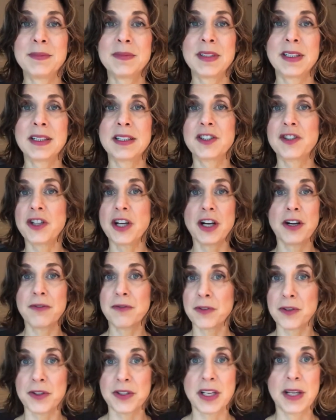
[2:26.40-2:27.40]
Like Share,
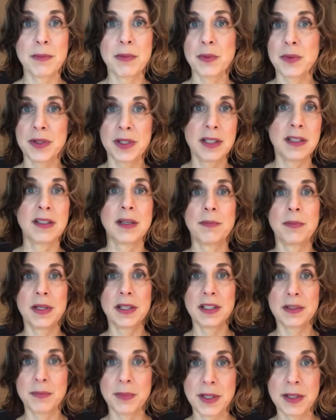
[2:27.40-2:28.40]
for example, was eaten up by
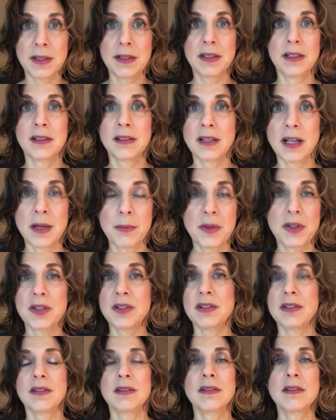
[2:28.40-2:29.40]
these big
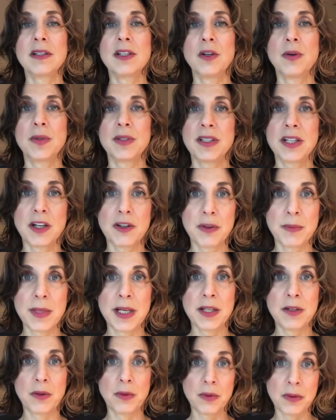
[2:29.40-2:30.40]
conglomerates, and you know,
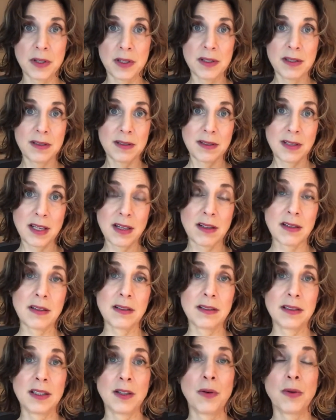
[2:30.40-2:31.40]
IntegraMed
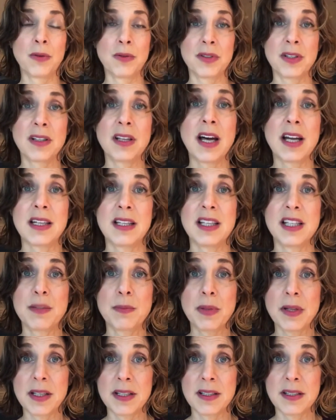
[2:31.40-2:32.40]
owns a lot of these
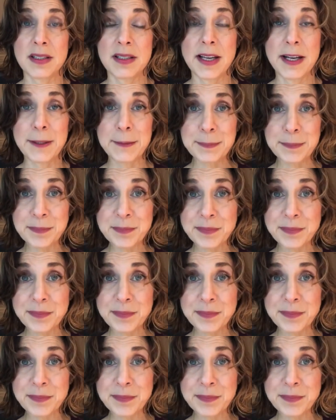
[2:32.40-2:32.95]
places now.